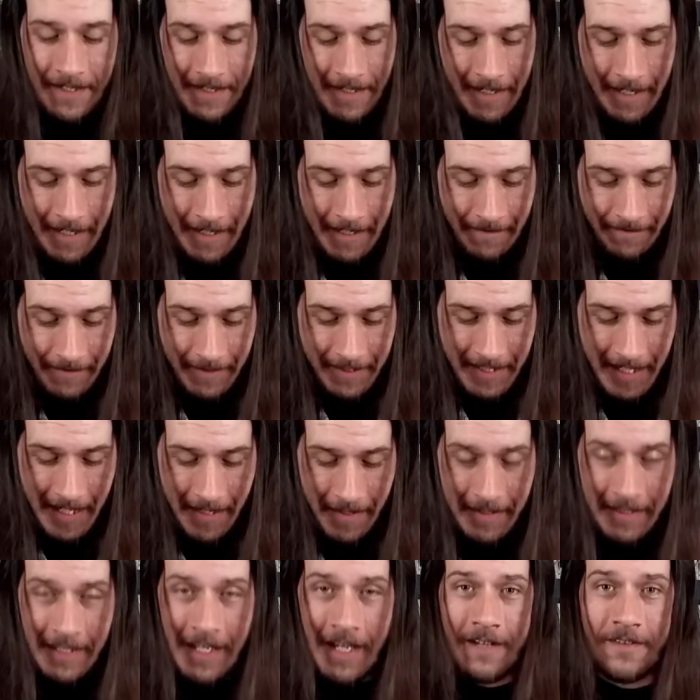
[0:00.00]
off. This is how a
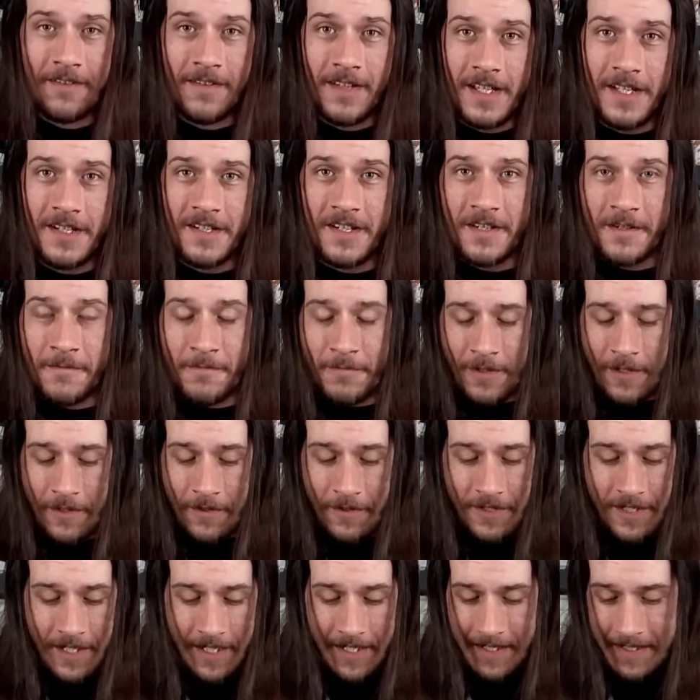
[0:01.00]
lot of hinges broke,
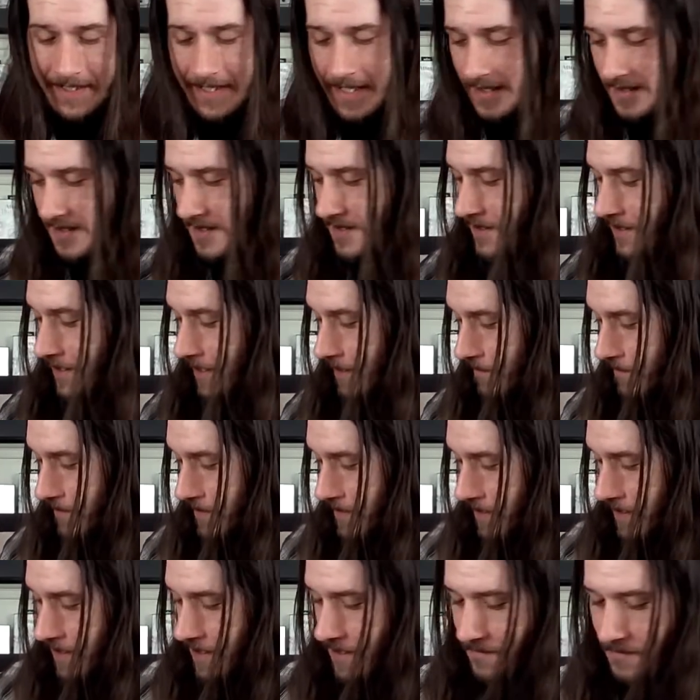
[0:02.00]
trying to take these covers
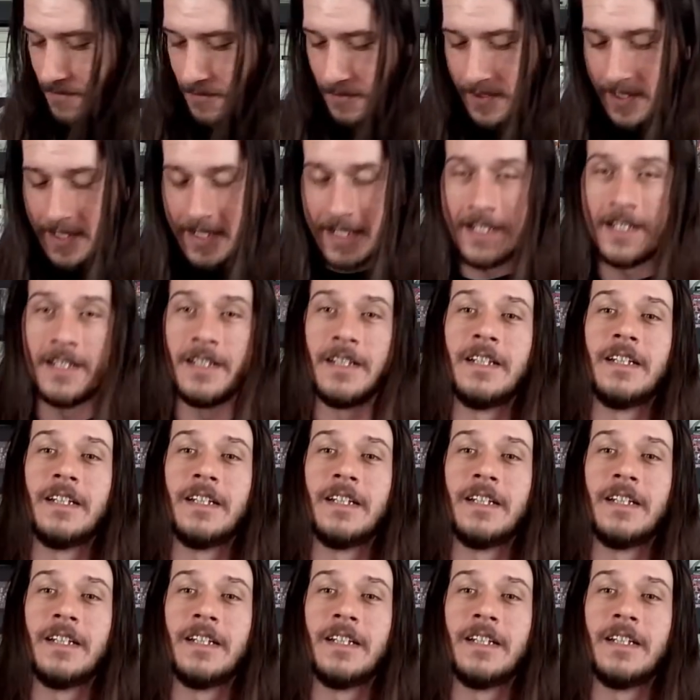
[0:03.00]
off, okay?